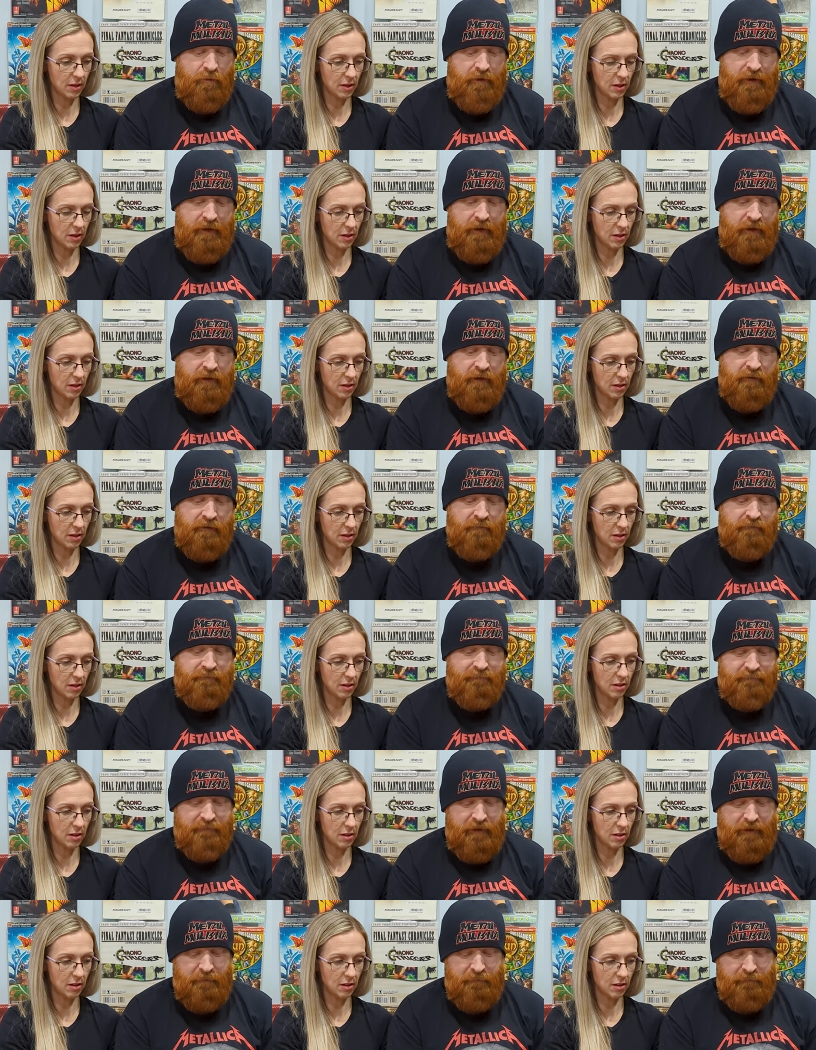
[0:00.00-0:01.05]
Speaker 1: way
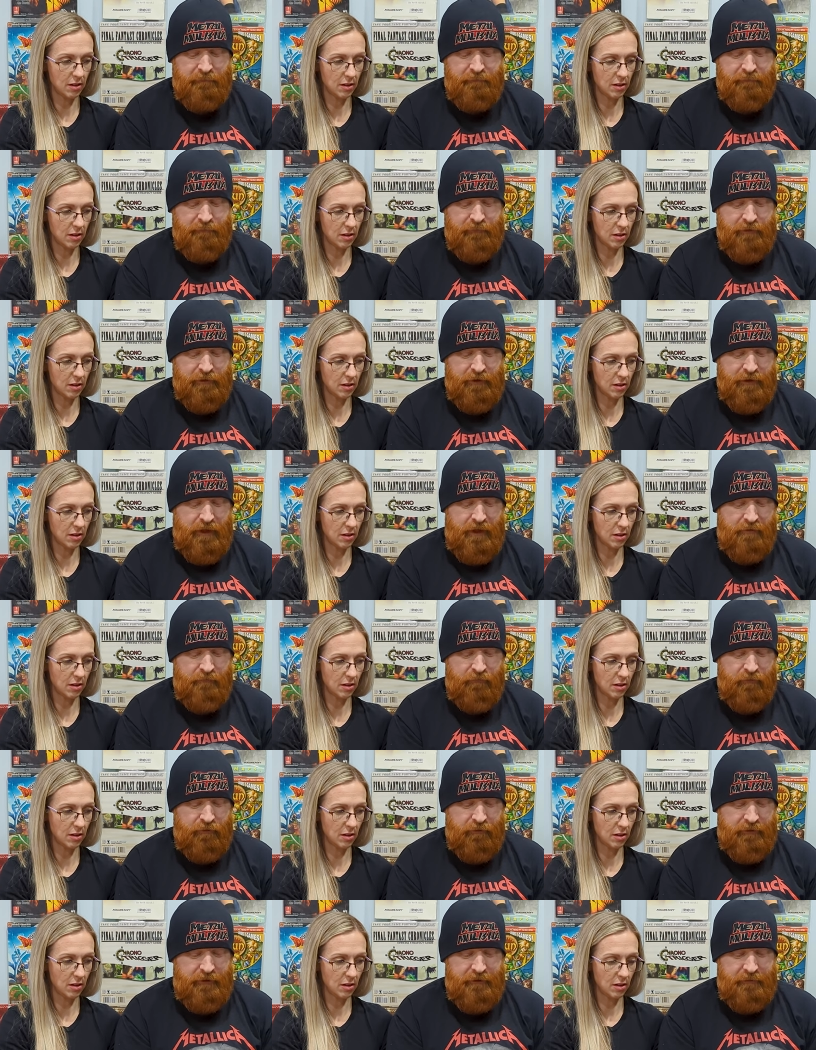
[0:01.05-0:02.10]
I'm gonna
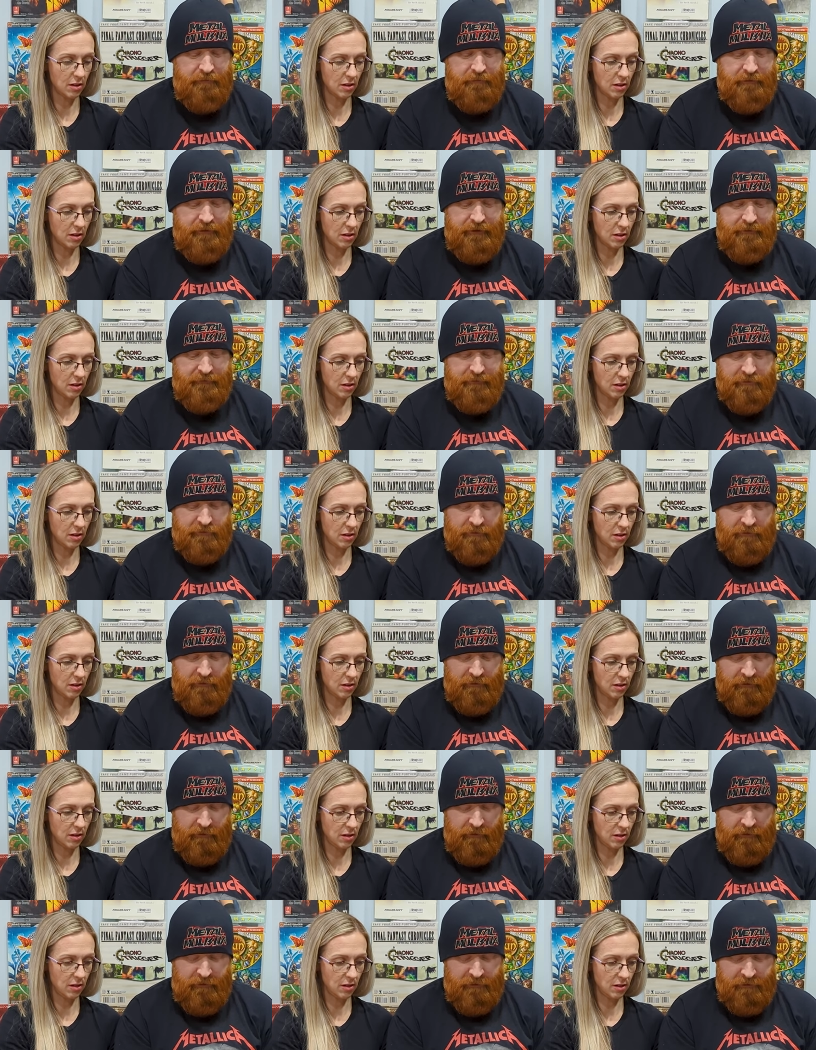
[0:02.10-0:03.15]
ever get this in the
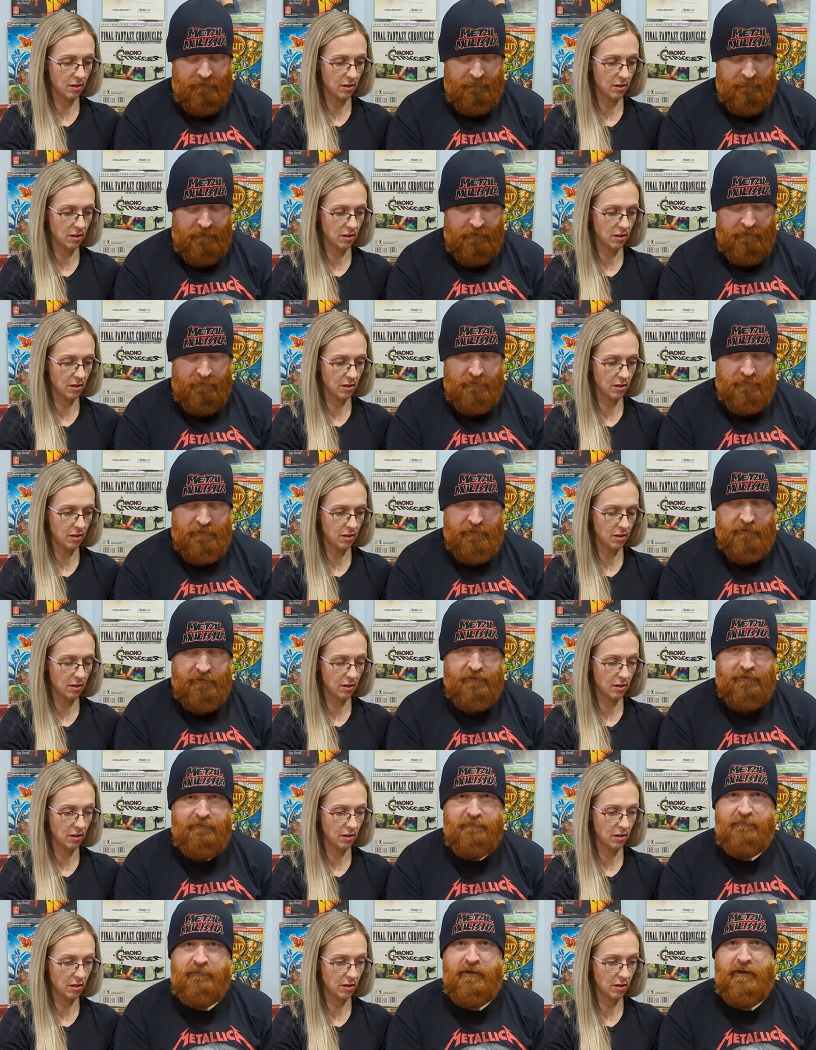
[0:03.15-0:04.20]
collection because it's
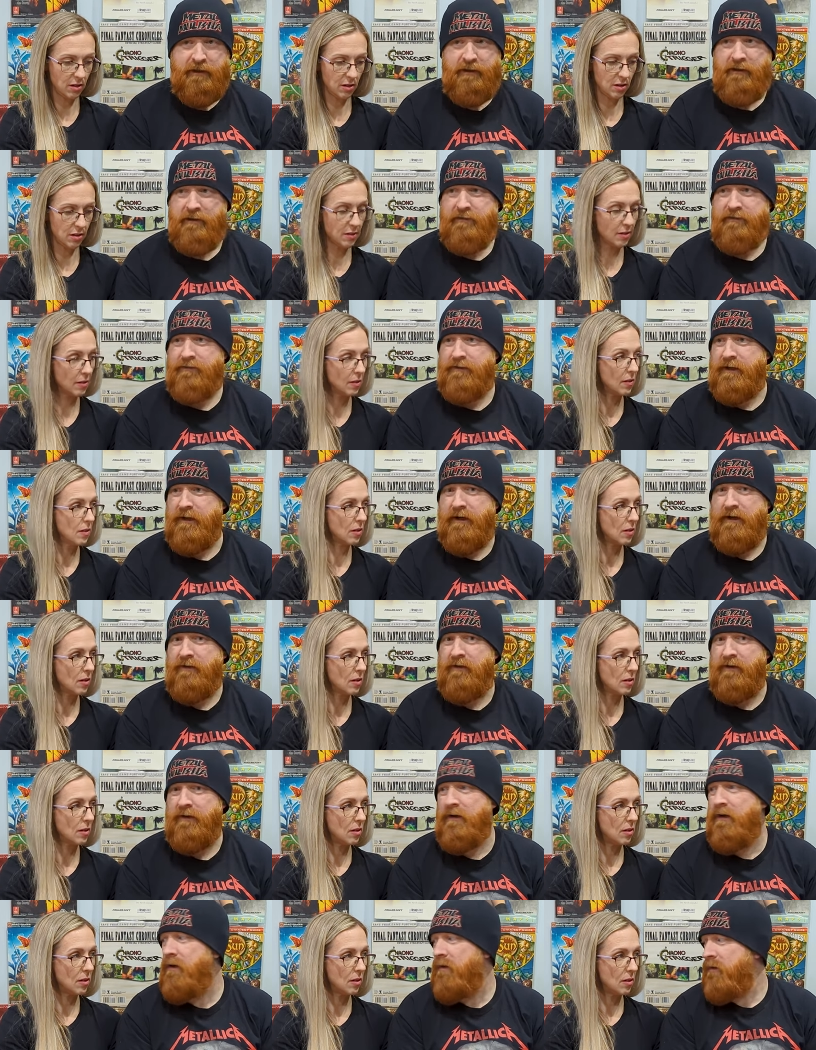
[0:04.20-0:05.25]
like a three hundred
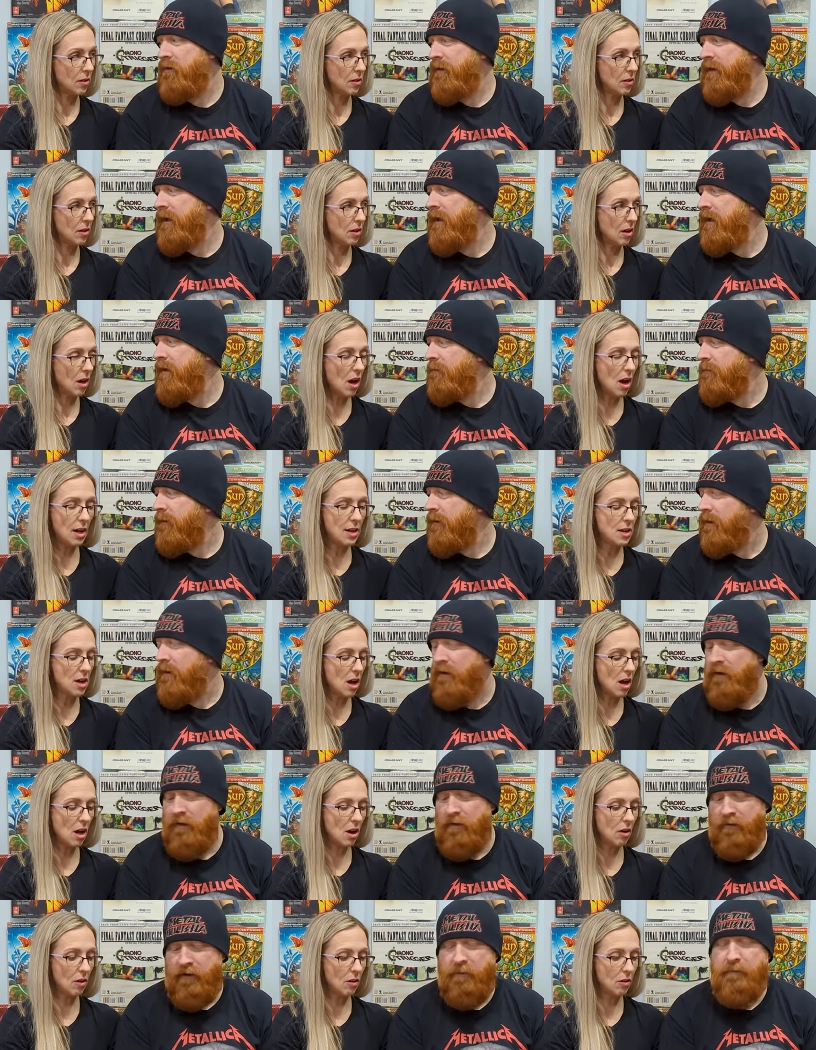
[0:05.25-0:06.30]
dollar game. I
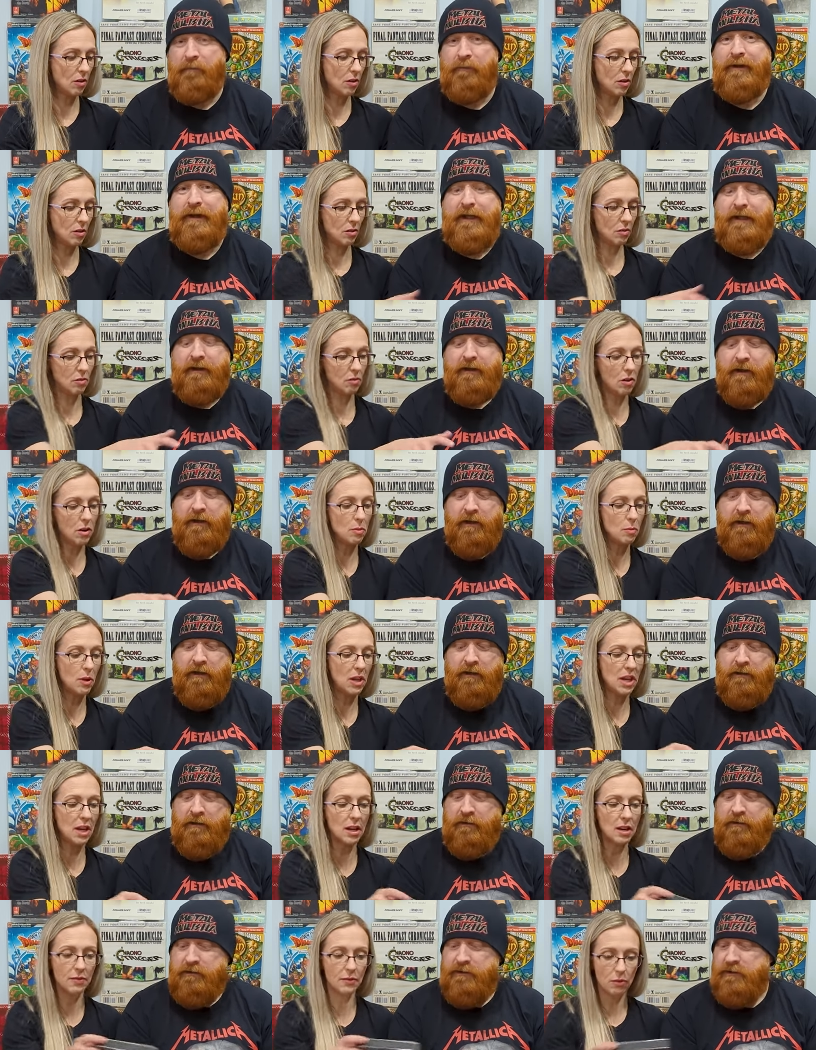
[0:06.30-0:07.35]
know. Complete. What did we
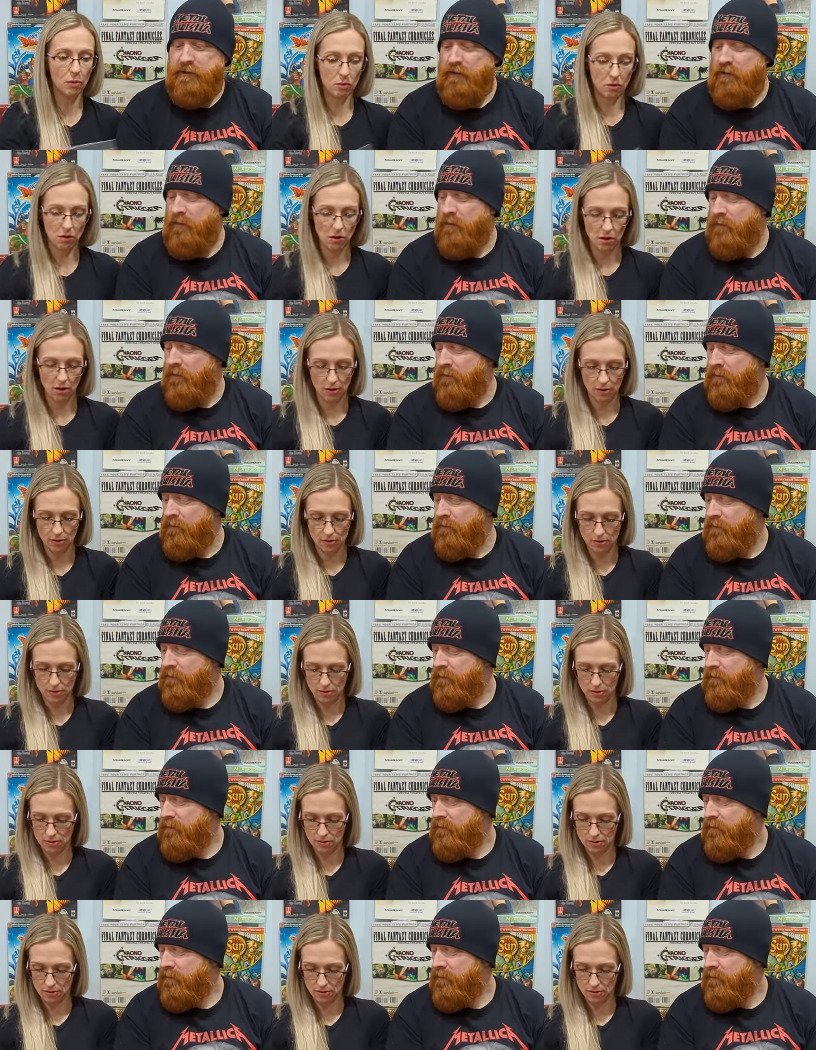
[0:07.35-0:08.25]
get it so,